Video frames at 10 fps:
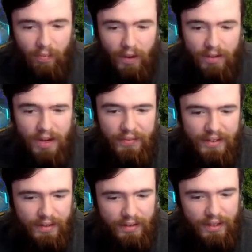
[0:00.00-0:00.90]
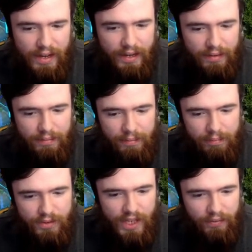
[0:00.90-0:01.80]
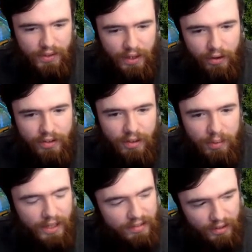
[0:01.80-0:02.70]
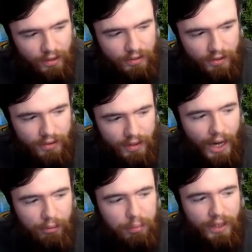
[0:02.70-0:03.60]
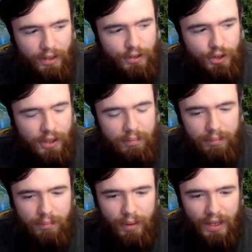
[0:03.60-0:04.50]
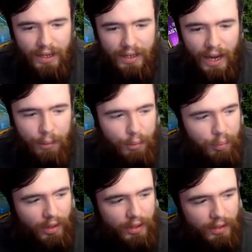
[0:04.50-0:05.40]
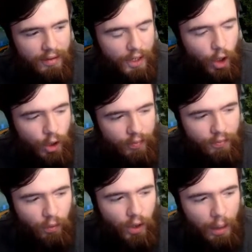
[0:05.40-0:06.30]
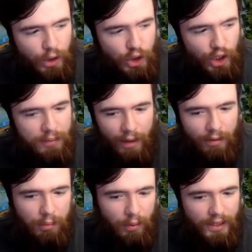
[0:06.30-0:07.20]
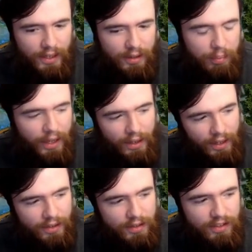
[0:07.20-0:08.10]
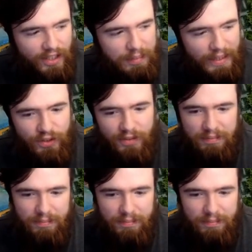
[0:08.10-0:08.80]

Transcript: You see, if it didn't take seven years to play a single turn, I would play it on stream. But like, I would probably, like out of a four hour stream, I would probably get to play like six matches.